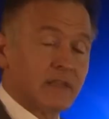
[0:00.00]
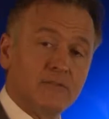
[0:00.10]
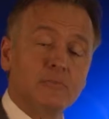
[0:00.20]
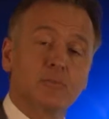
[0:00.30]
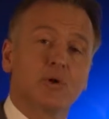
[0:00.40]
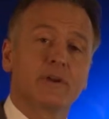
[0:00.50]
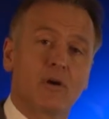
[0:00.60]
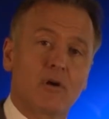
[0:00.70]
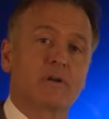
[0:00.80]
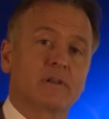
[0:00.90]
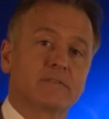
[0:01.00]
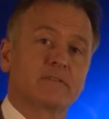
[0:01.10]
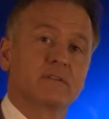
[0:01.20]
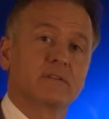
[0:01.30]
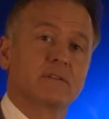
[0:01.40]
self-employed
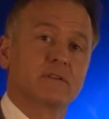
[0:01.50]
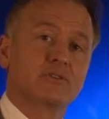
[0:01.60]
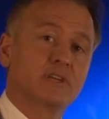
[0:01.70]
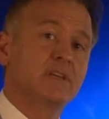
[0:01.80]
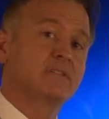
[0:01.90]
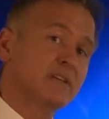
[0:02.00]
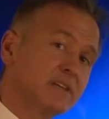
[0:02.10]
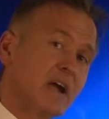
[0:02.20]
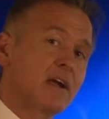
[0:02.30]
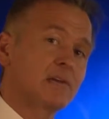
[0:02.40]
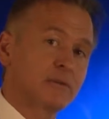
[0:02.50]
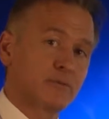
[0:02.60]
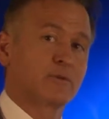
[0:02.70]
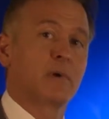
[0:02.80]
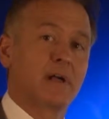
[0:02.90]
artist, she's entirely
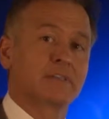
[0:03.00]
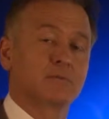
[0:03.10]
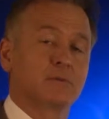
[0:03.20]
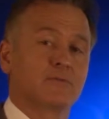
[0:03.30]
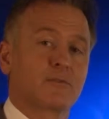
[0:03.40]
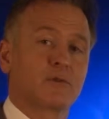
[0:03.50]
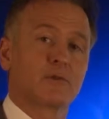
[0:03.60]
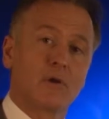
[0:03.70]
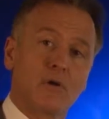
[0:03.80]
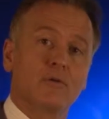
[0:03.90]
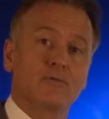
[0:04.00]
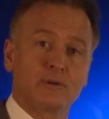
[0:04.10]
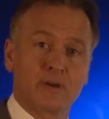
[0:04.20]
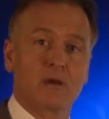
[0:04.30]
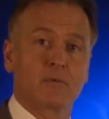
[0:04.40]
responsible for her own
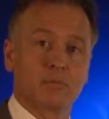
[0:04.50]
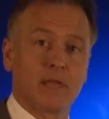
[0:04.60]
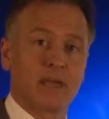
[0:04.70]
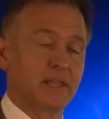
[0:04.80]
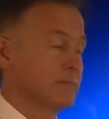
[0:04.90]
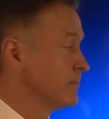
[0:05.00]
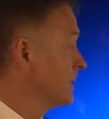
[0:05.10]
retirement planning.